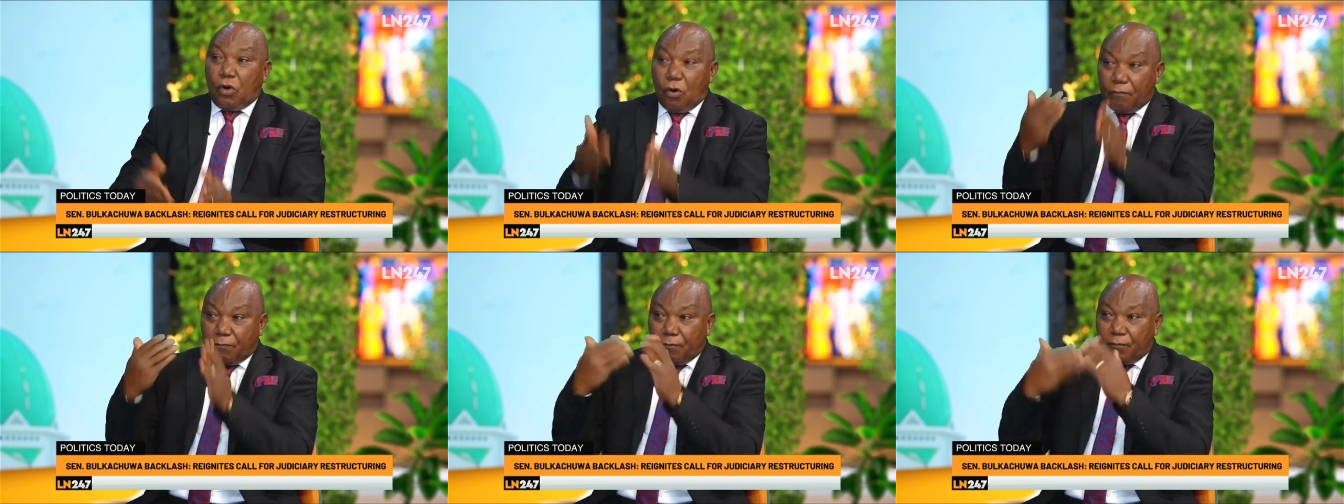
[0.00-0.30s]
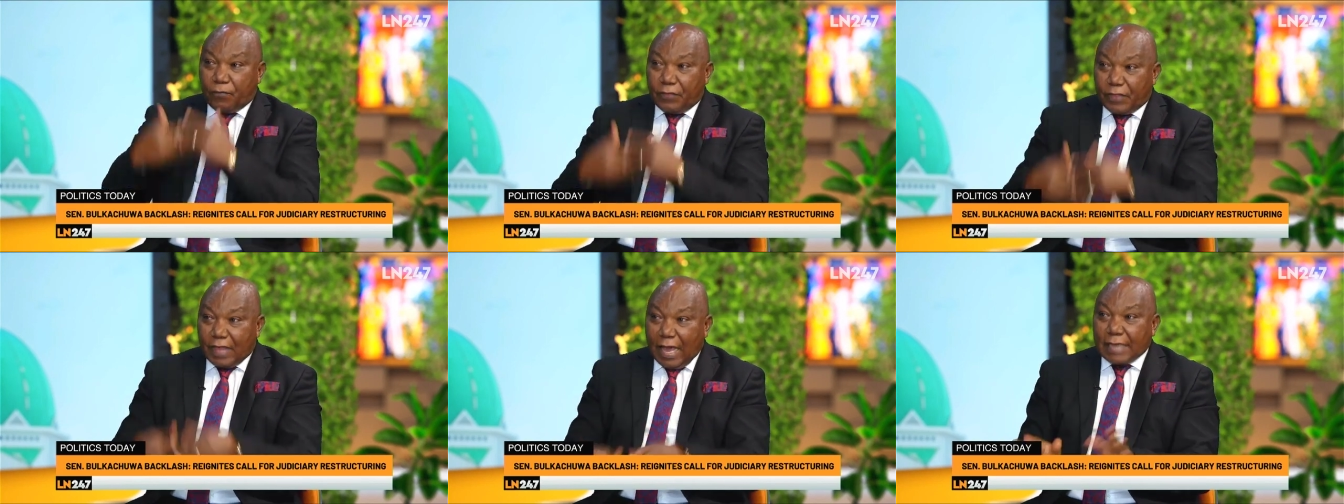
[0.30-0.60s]

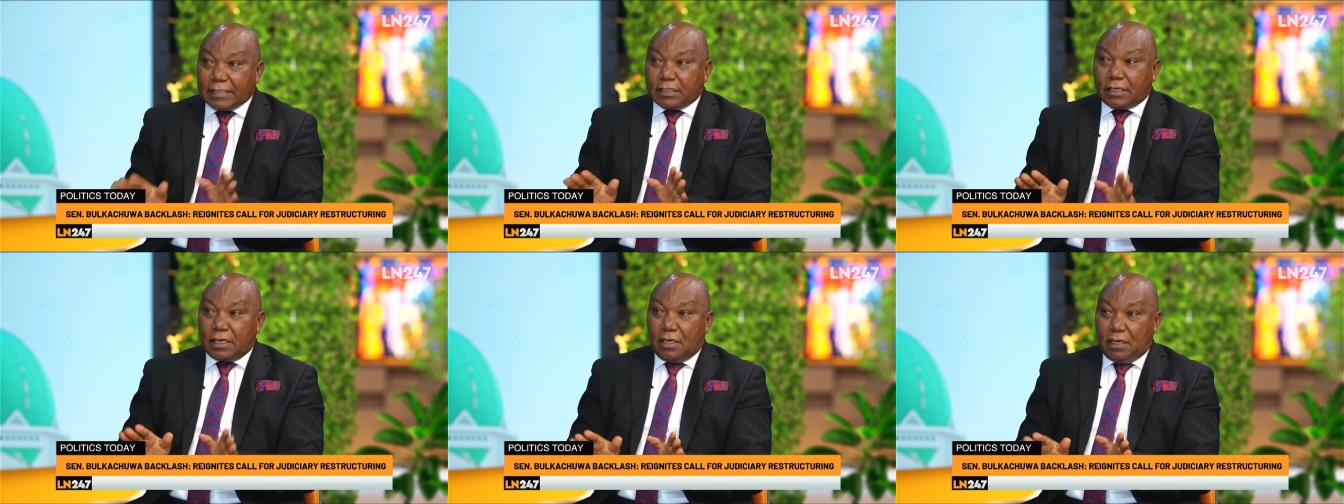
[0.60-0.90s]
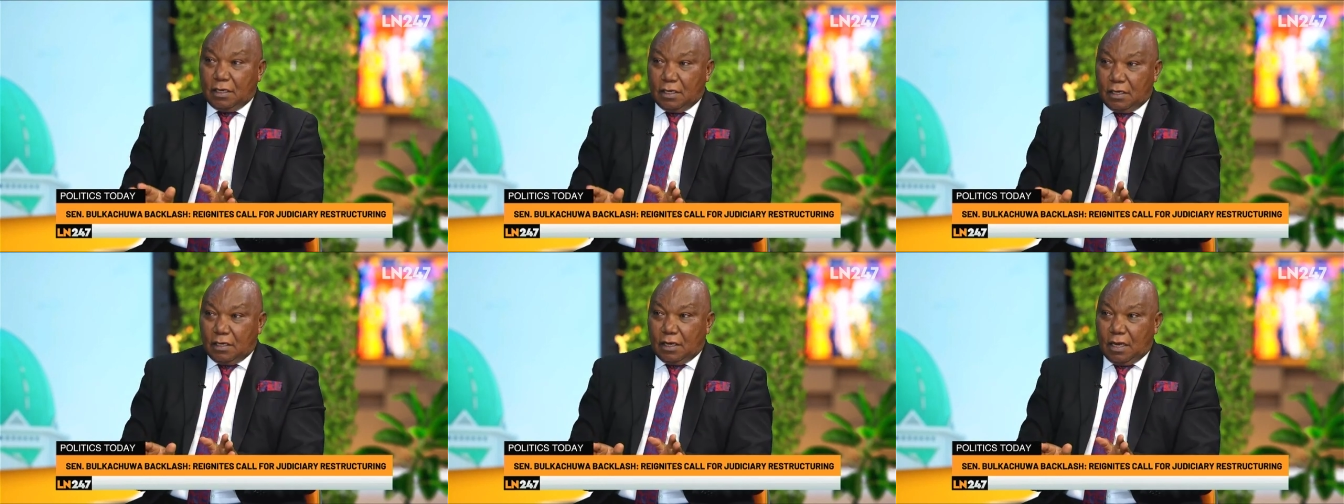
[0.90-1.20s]
of
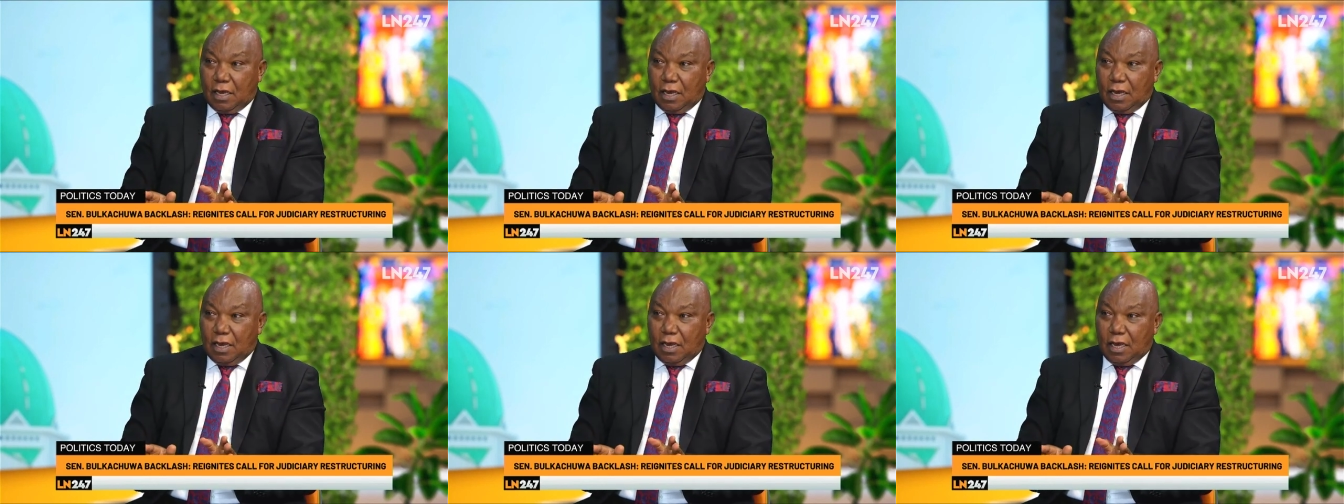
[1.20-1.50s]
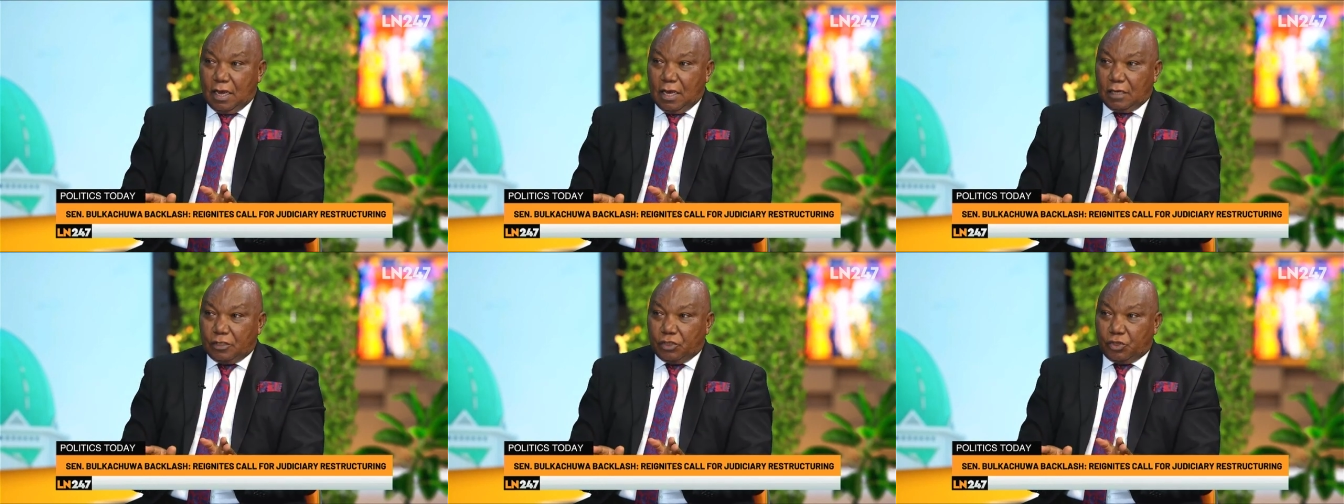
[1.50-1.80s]
that uh,
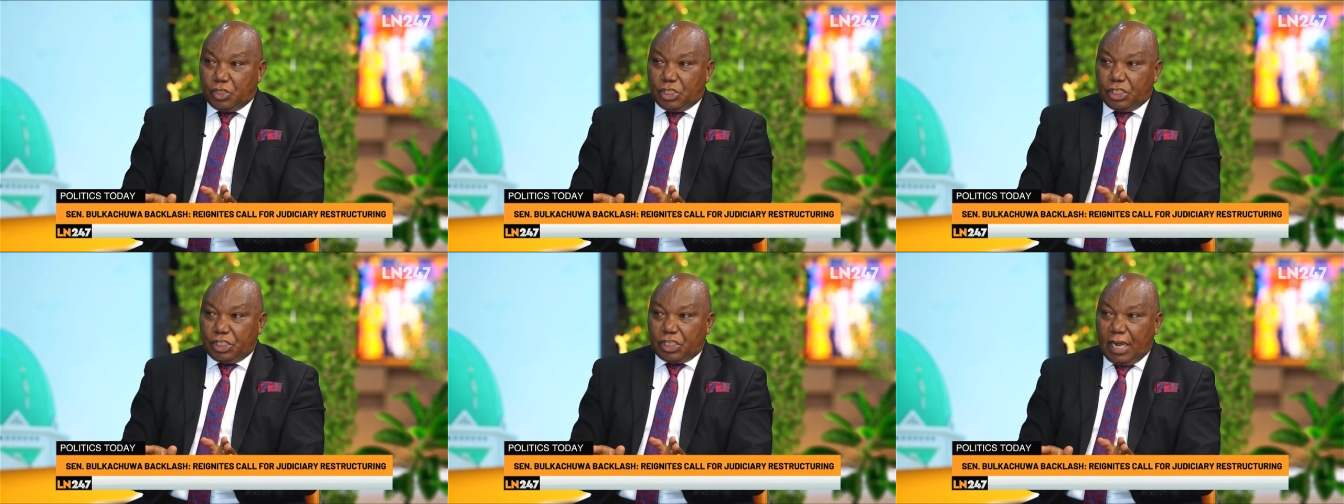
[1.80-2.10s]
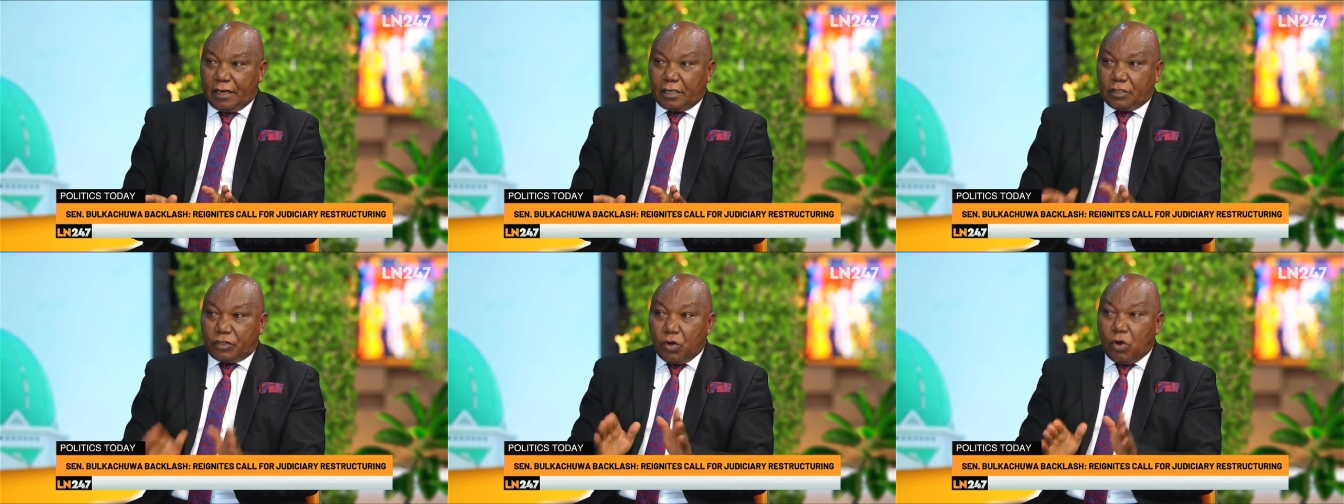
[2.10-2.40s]
uh,
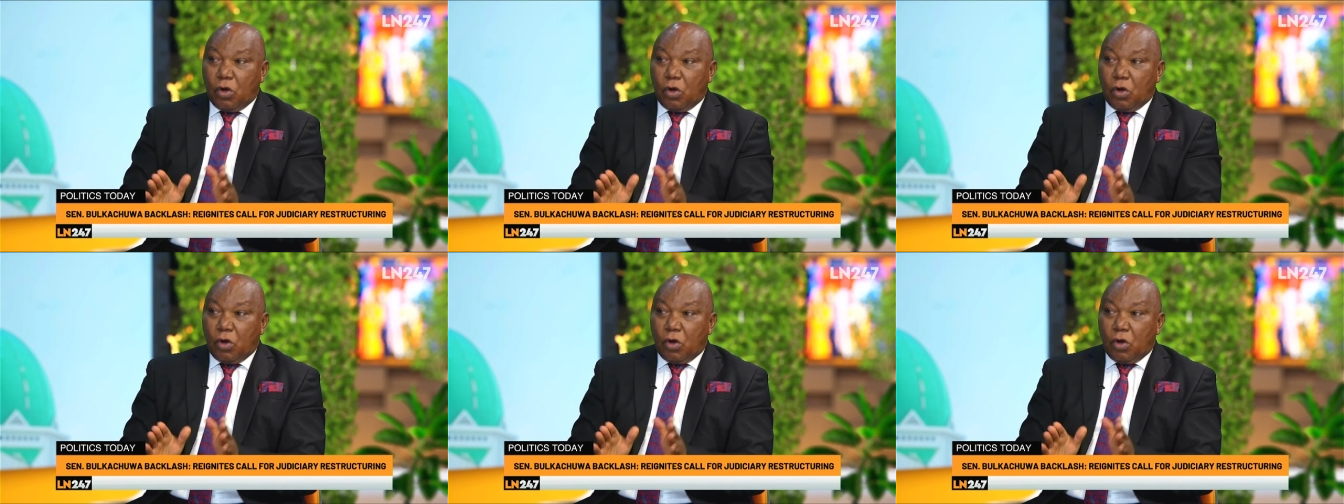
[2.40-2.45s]
judiciary.